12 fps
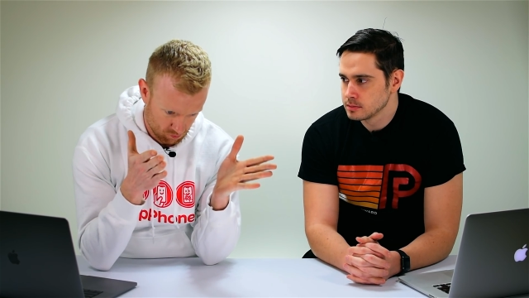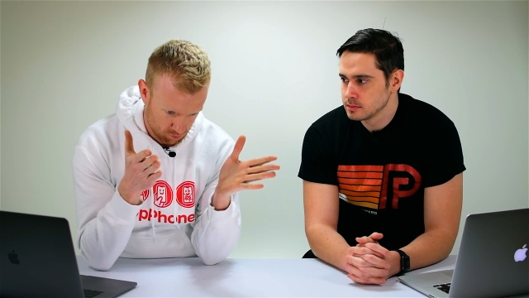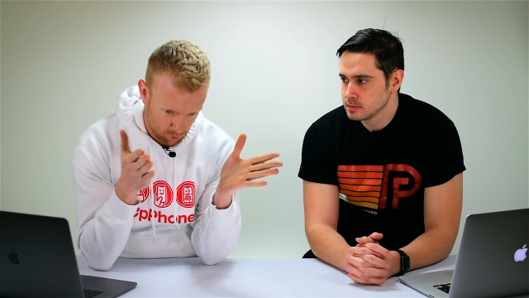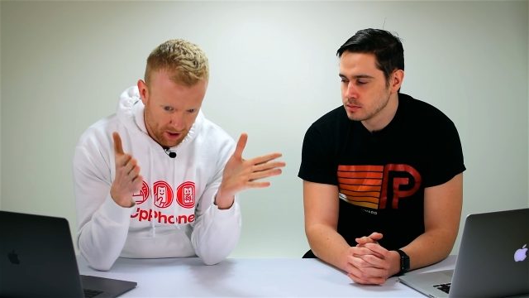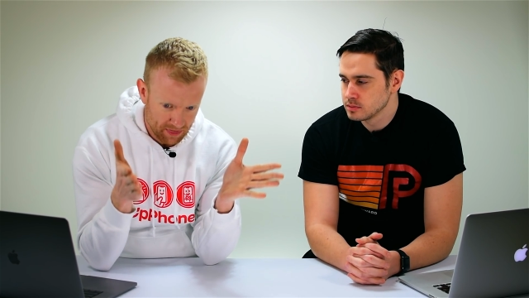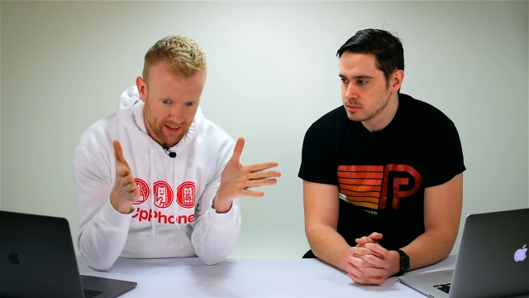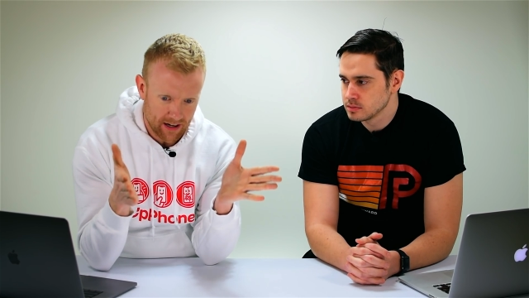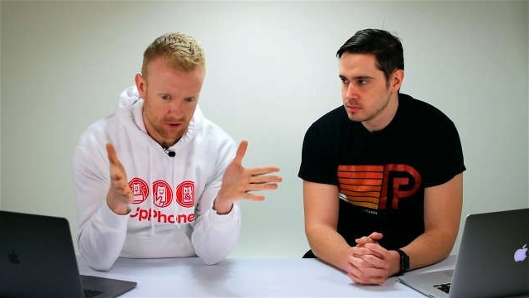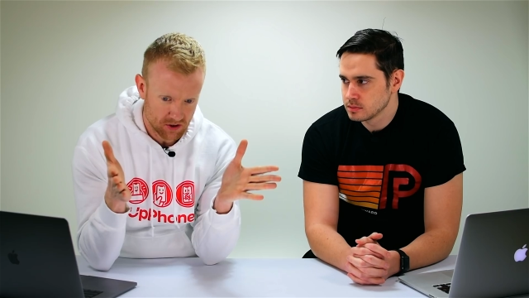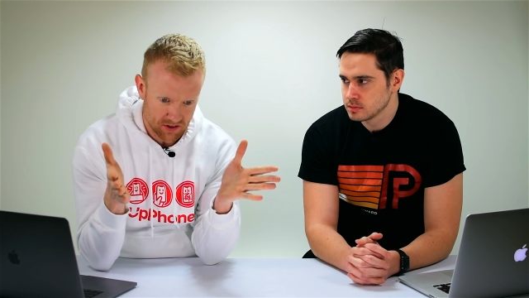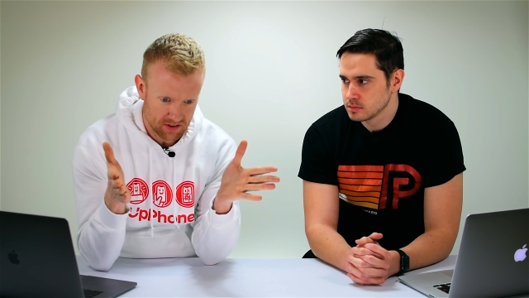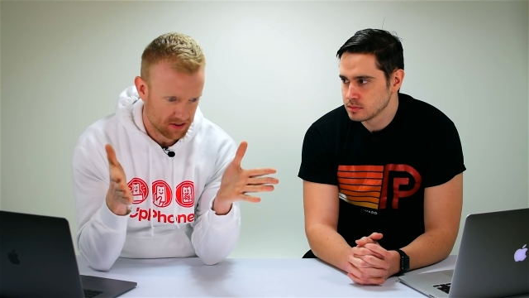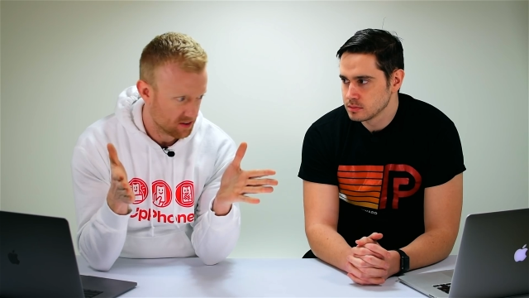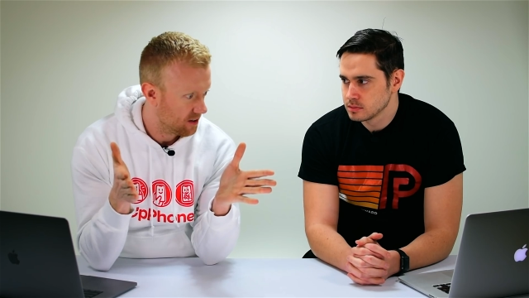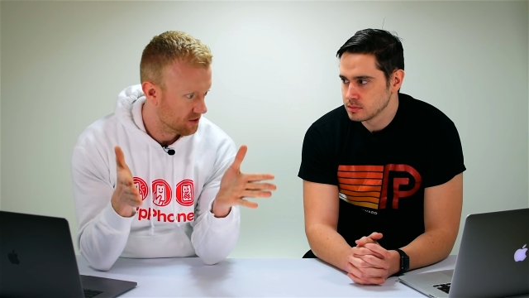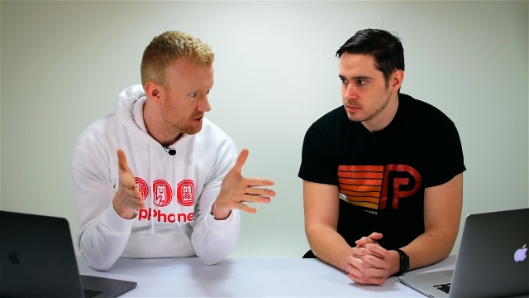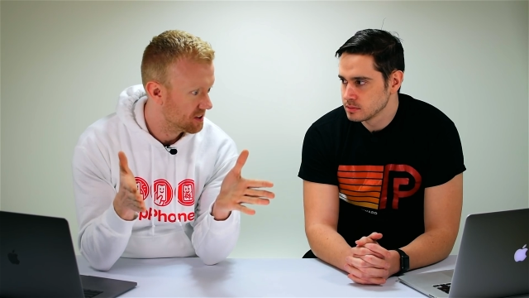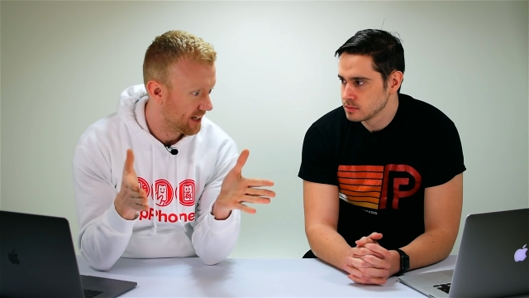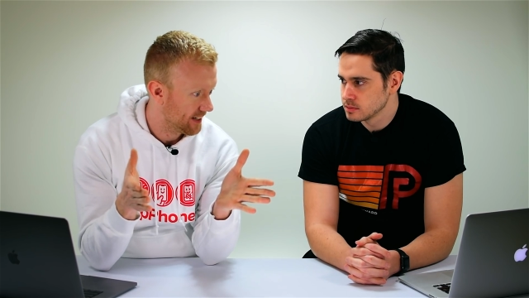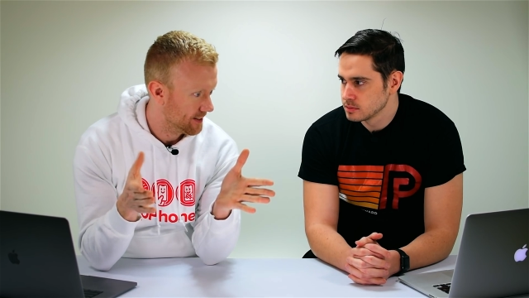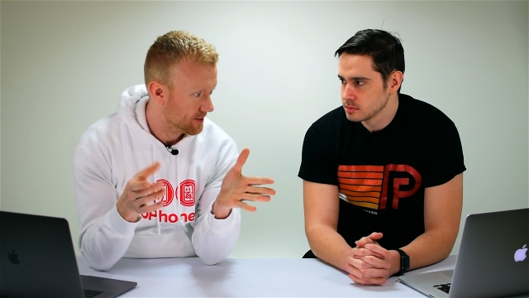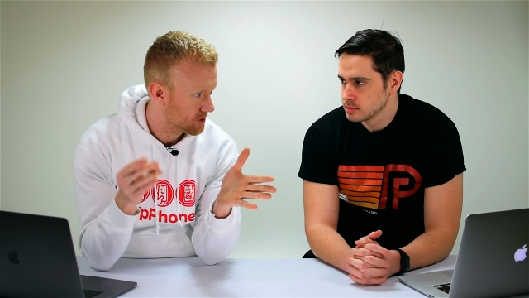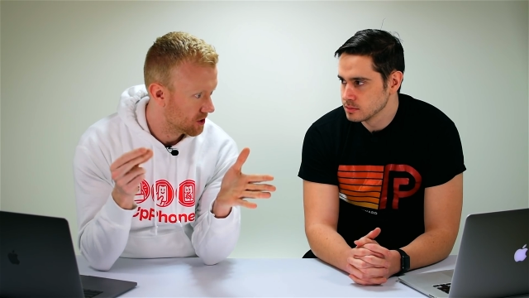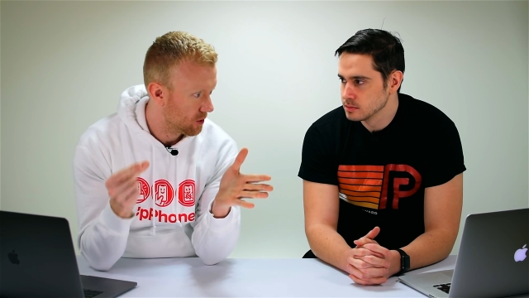Speaker 1: one thousandths of a
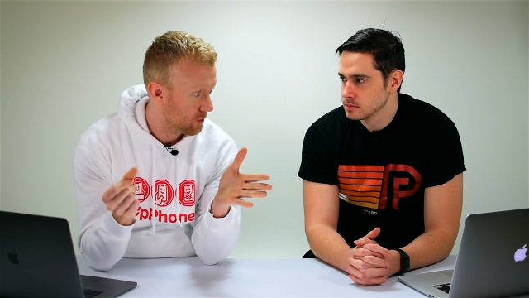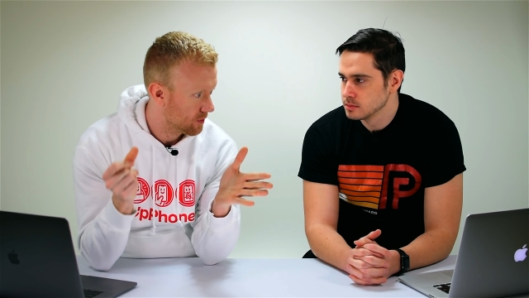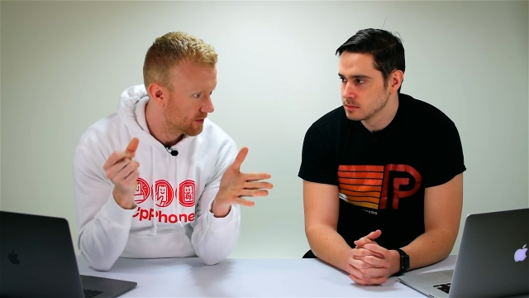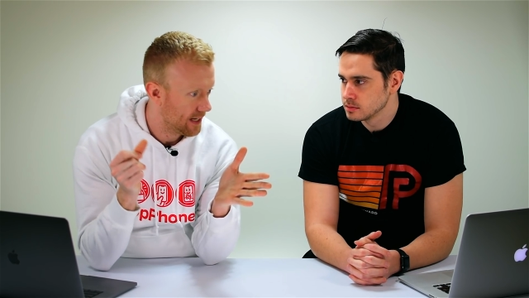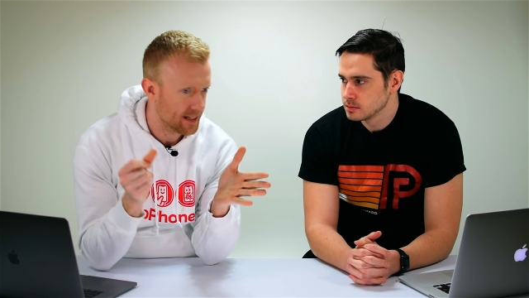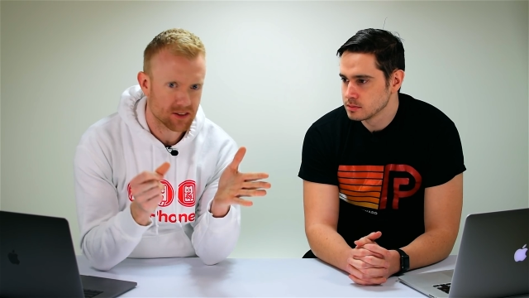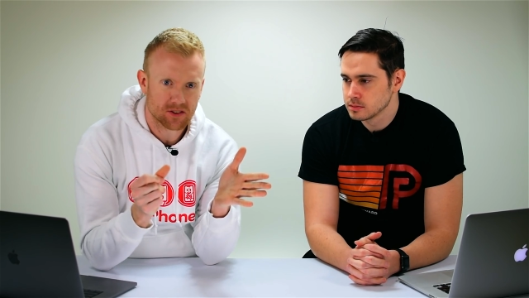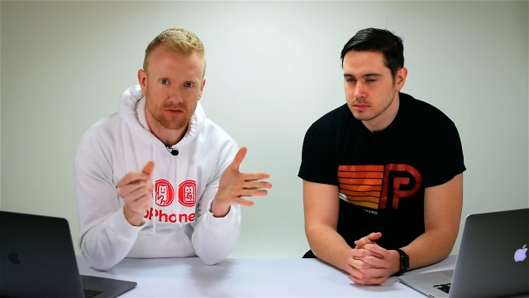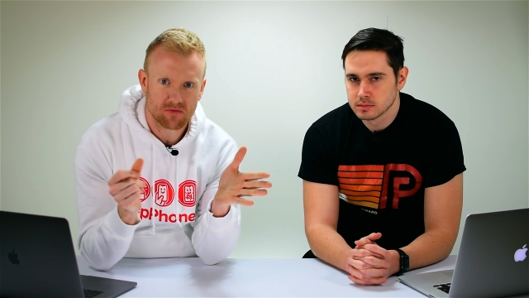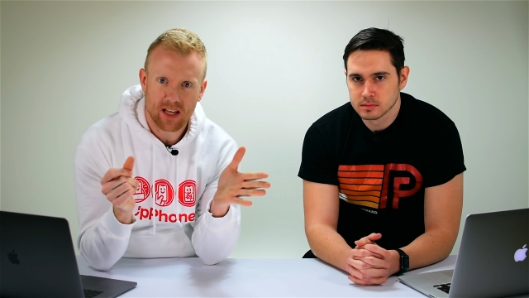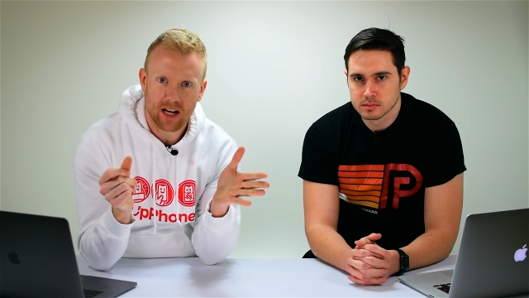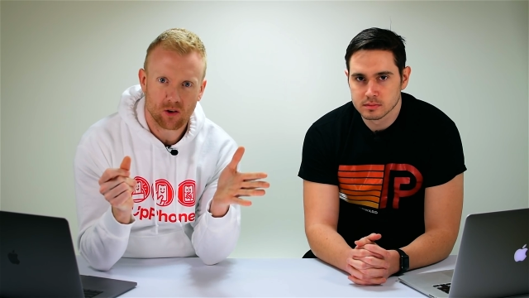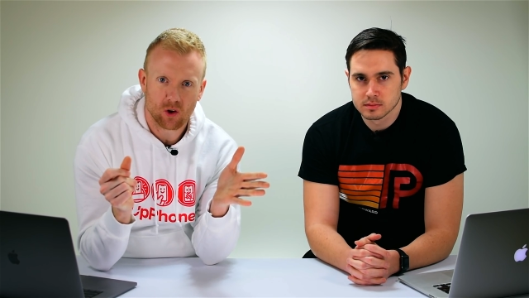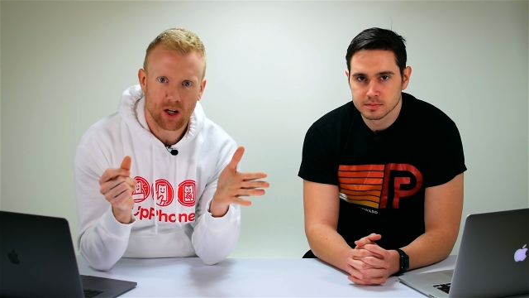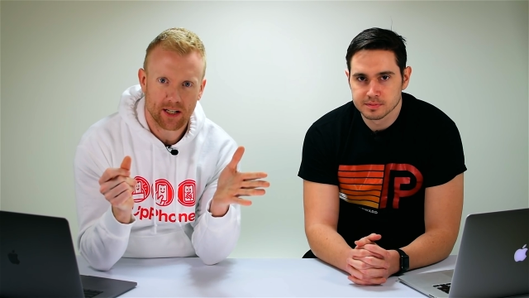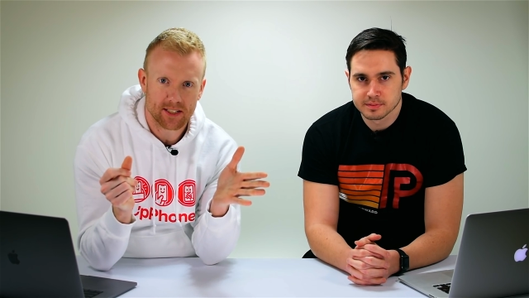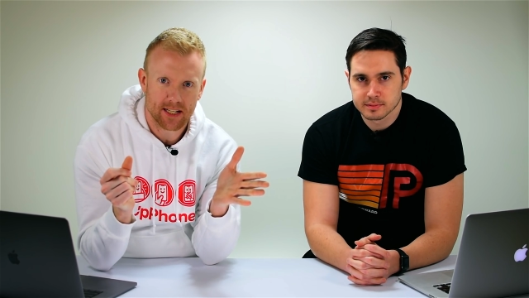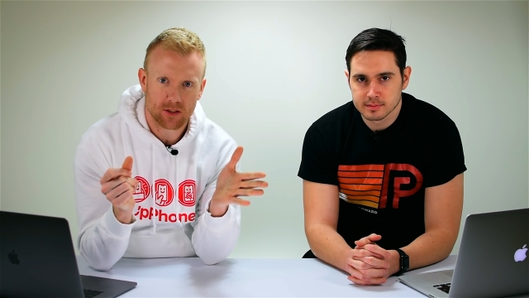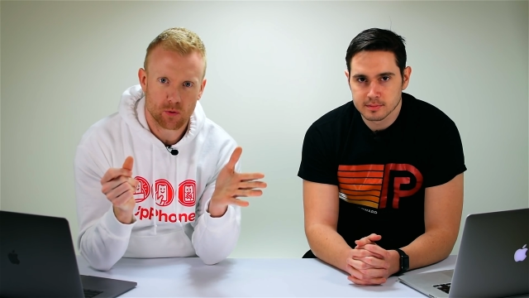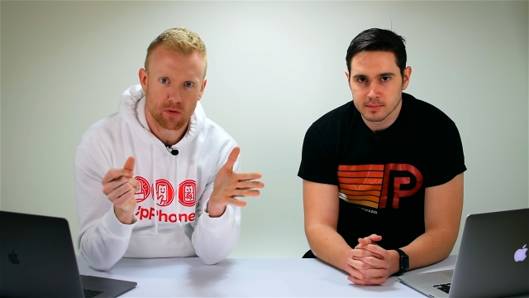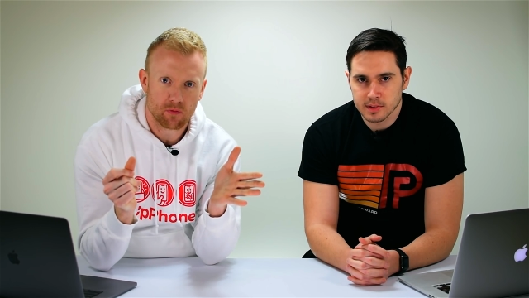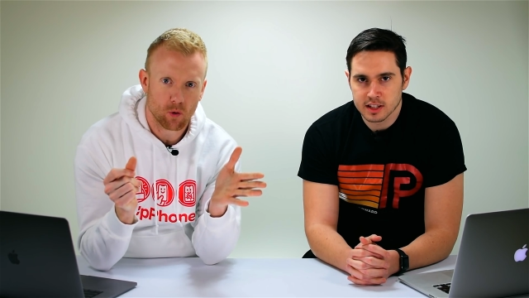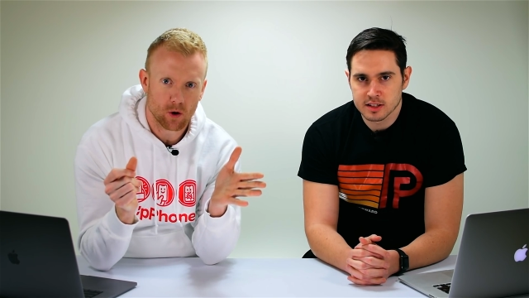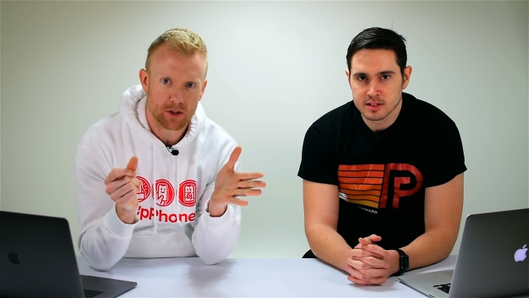second. So Ooh. Hmm. that's how long it
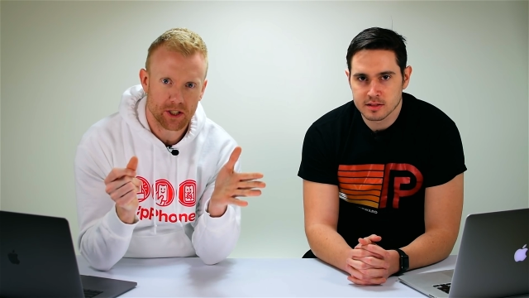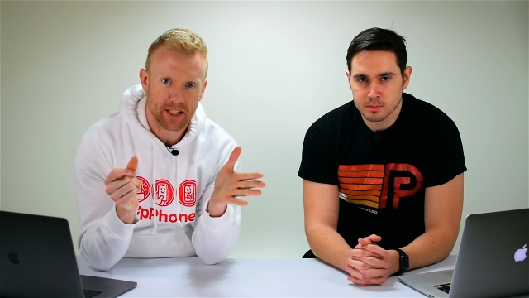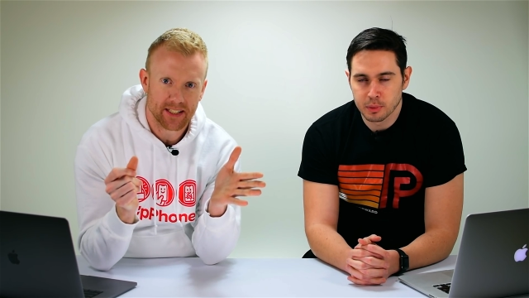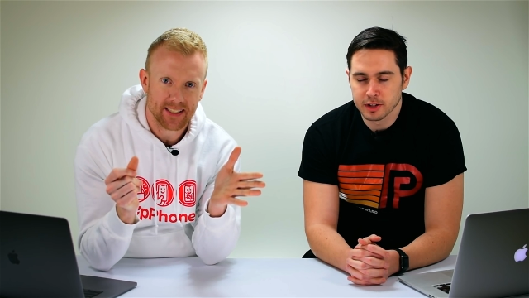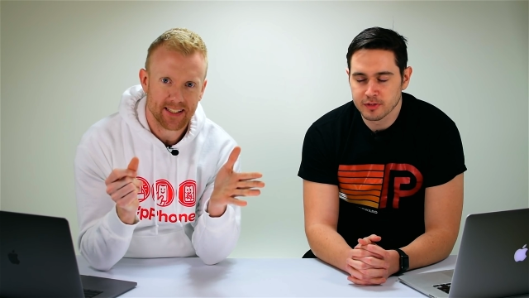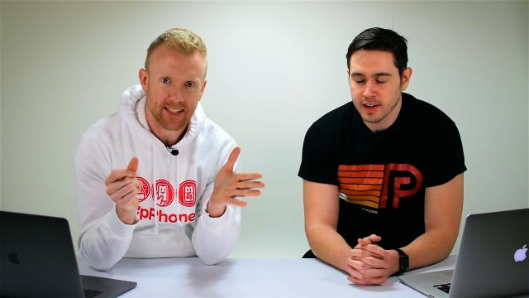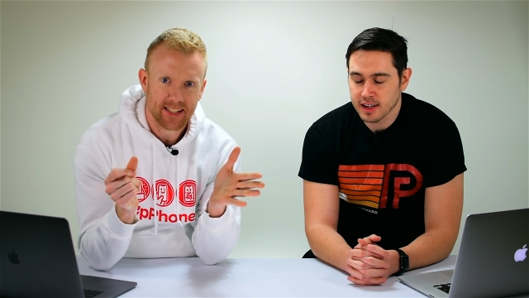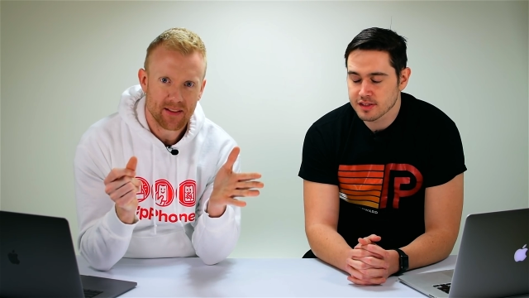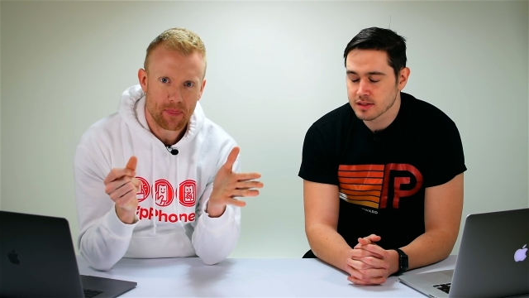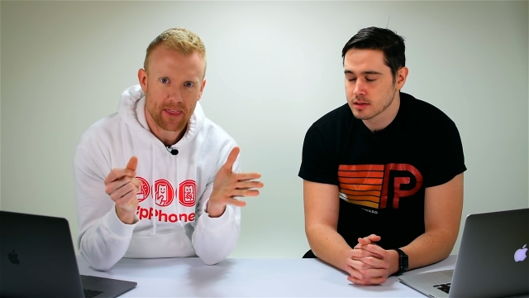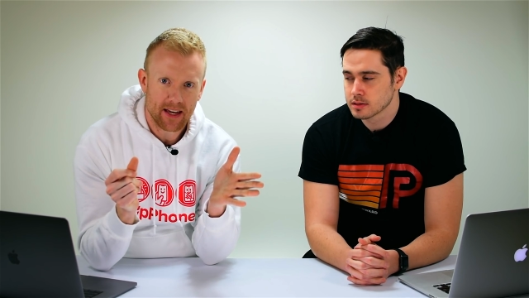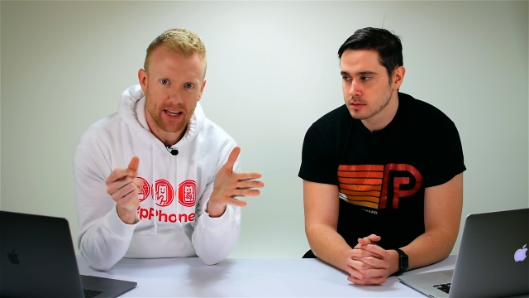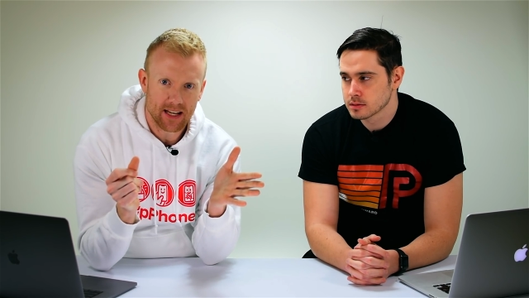takes with 4G. It's pretty fast.